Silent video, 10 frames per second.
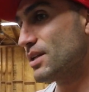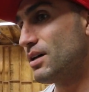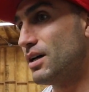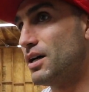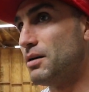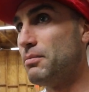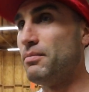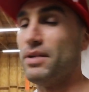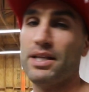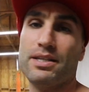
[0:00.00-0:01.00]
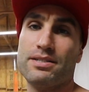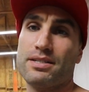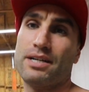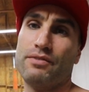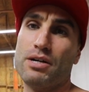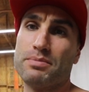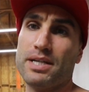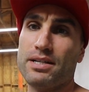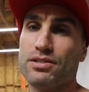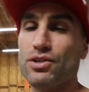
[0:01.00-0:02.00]
And this is kind of an
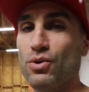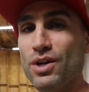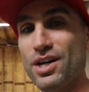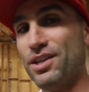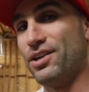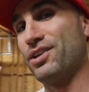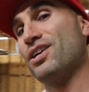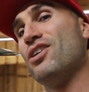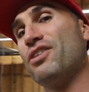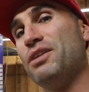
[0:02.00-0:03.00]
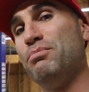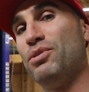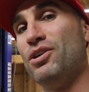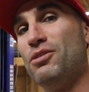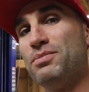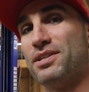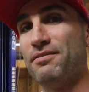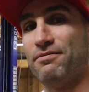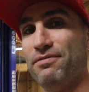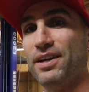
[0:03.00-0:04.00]
update. So the Hikari bulbs
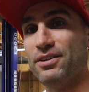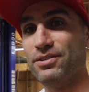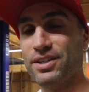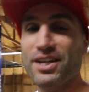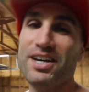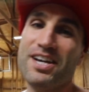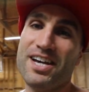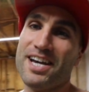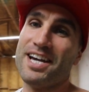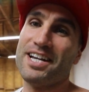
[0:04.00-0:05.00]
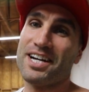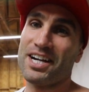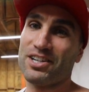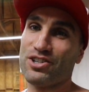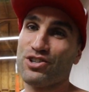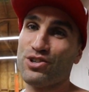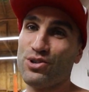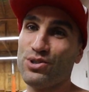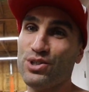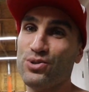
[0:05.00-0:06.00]
have failed and I'm gonna
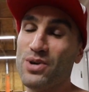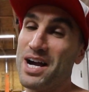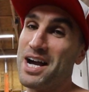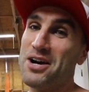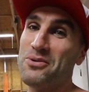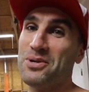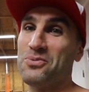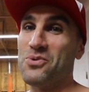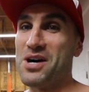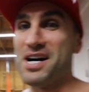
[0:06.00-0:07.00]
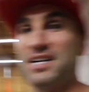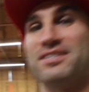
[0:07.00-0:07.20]
show you how and why.